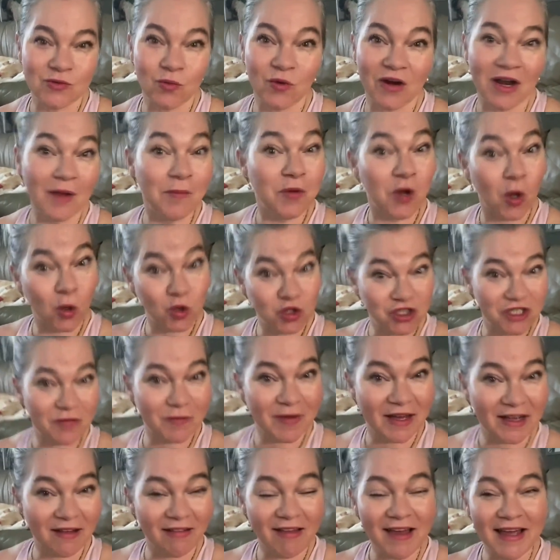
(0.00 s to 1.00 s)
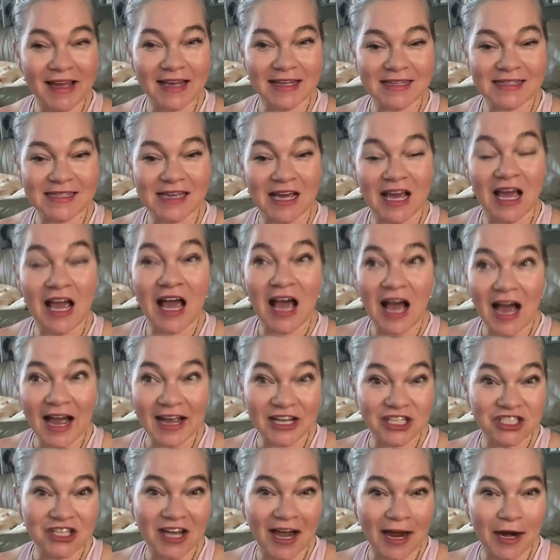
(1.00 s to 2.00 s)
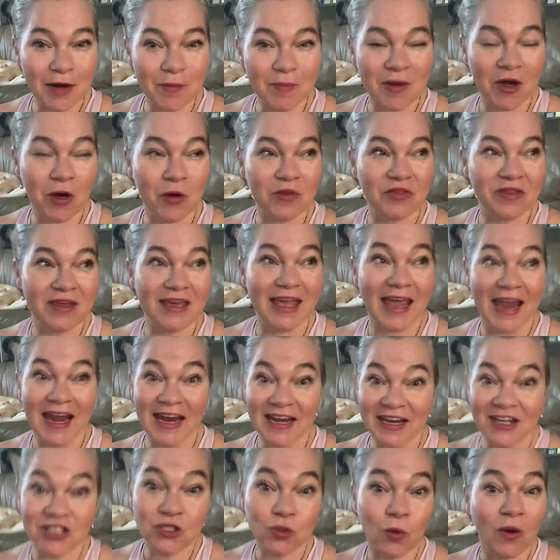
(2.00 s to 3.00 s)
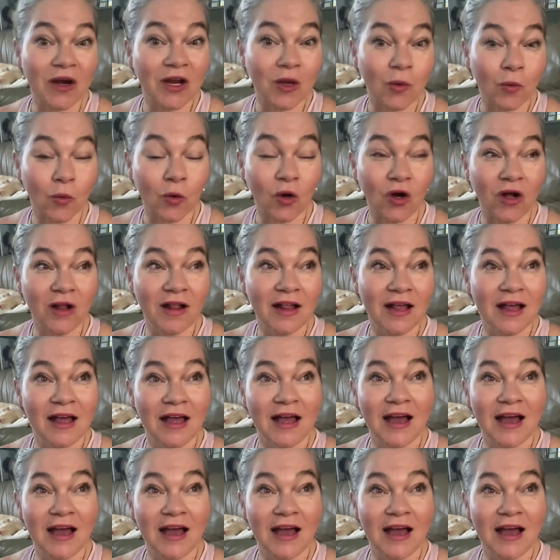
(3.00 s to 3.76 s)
And when I'm coaching my clients, I chat about the 80 20 rule.